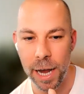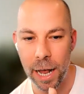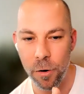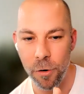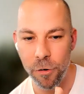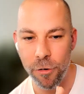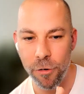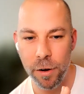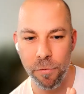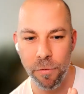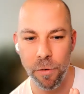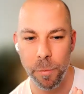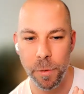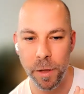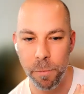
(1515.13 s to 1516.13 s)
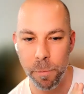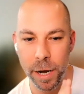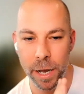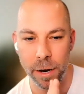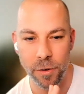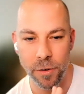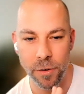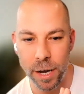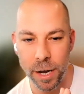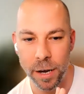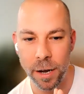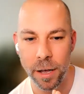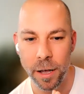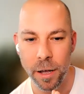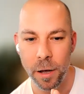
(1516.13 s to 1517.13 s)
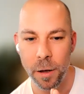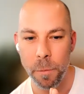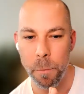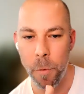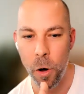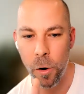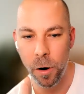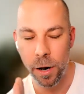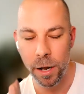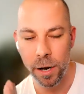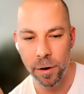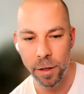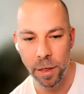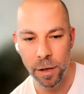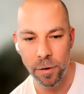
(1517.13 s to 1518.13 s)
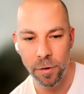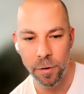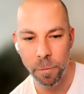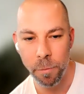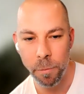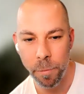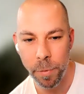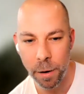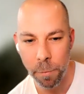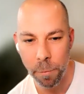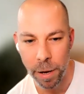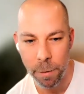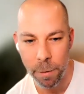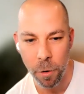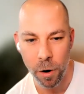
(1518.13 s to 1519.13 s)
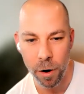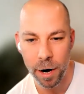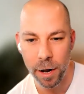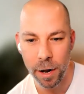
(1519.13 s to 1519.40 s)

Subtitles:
Can you shift from this B2C model into this B2B model?